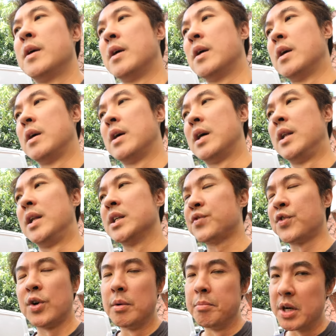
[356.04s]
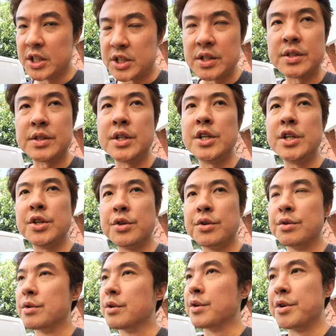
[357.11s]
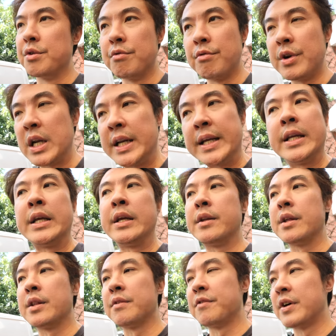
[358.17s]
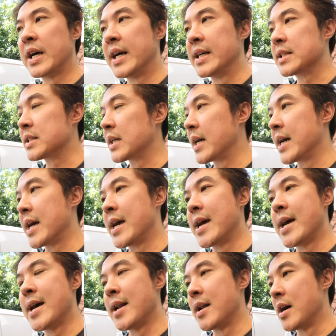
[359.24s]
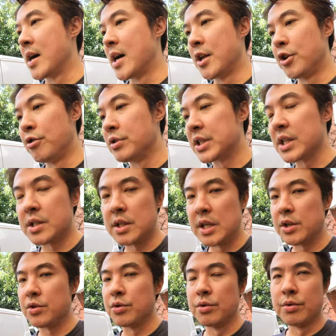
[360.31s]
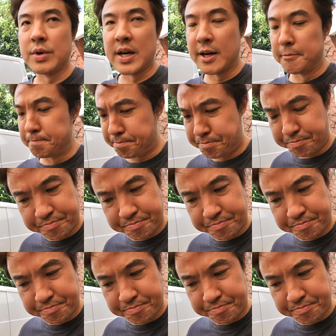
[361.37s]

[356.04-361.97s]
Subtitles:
unless for emergency, you know, you really need the device and you just need to